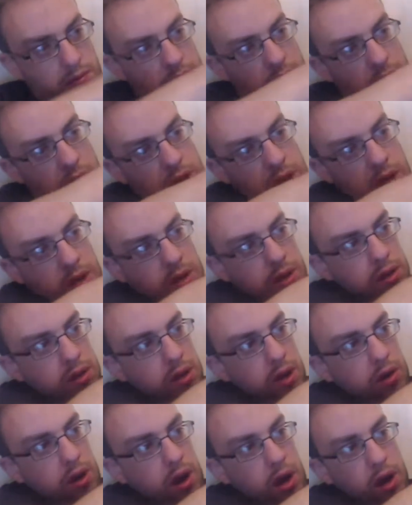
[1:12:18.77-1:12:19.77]
Conditions
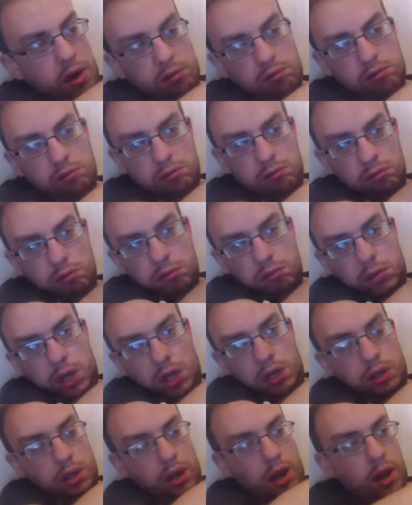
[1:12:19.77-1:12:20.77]
all right,
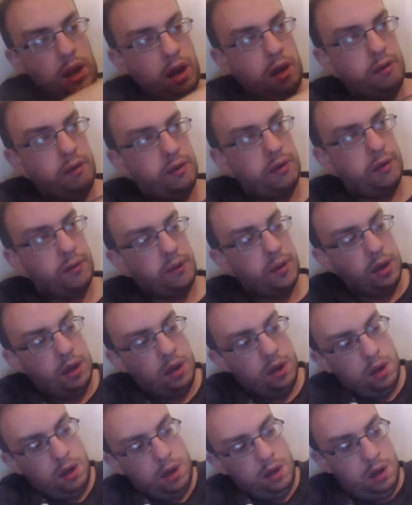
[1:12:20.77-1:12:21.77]
decent
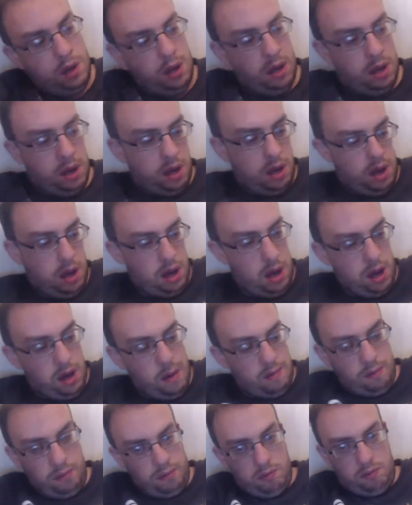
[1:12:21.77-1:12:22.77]
enough.
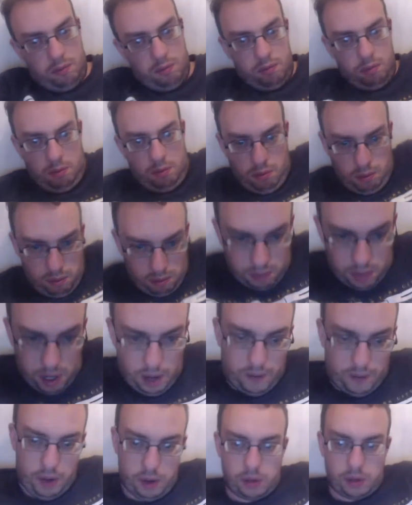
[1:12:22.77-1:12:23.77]
Um, we'll
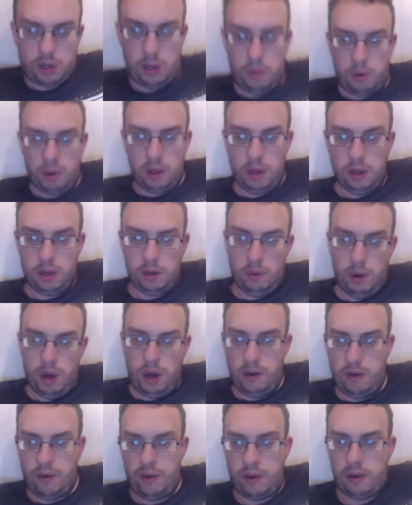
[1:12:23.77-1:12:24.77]
have a look, see what these are
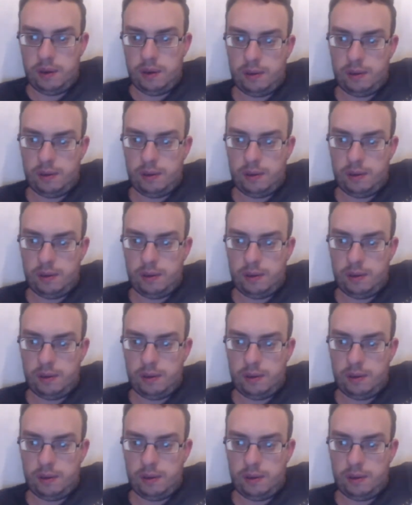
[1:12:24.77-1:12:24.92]
worth.